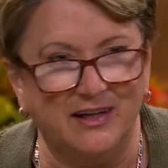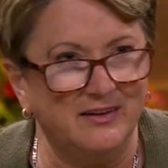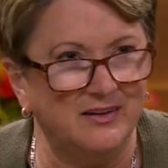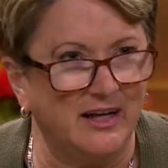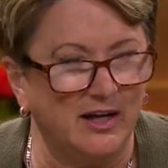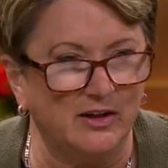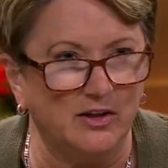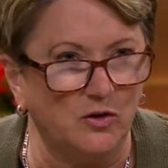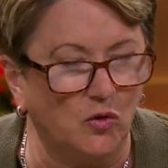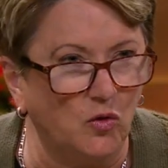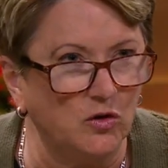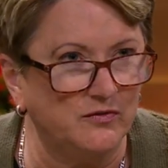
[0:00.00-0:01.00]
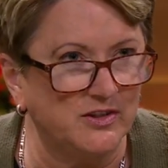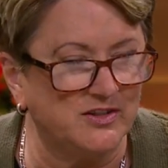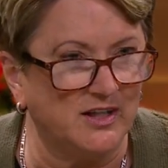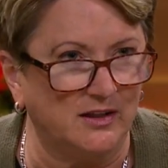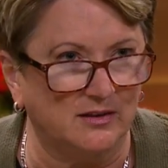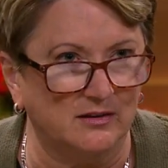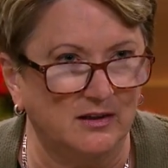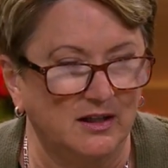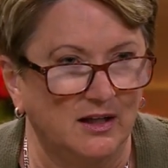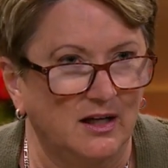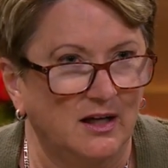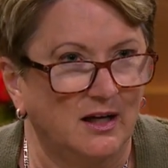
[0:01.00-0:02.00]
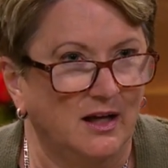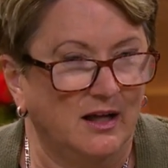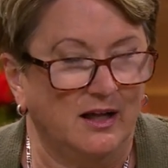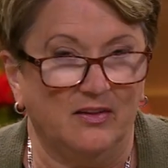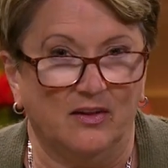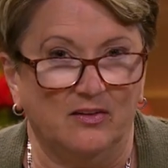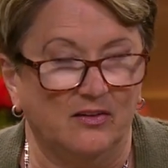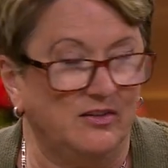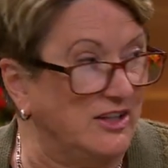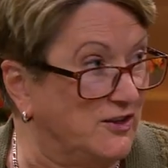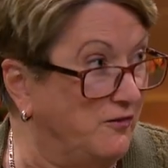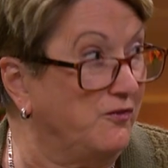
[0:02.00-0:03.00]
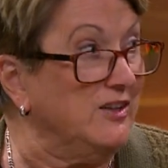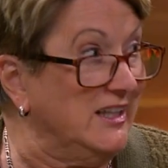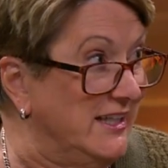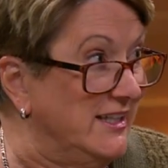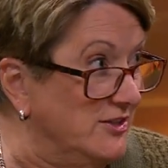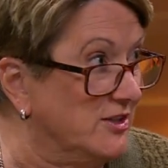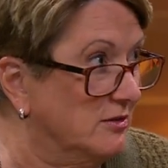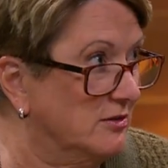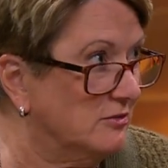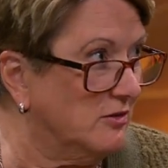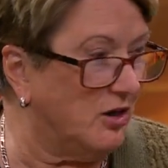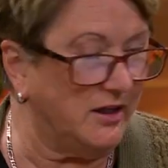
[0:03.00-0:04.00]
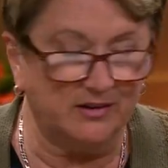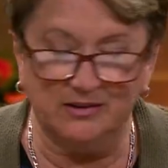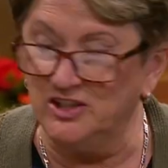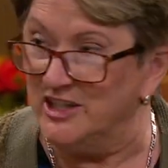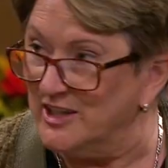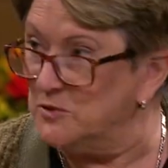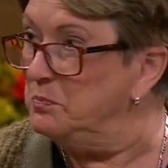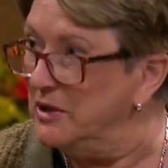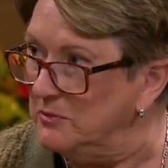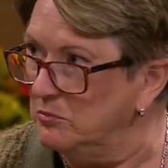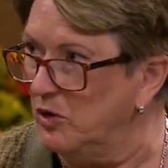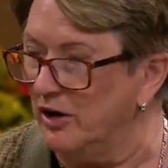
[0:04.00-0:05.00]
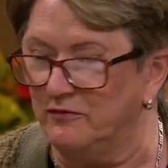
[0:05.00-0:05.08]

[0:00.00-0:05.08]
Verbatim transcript: in there and then all of a sudden there's fleas, right? She gets bitten by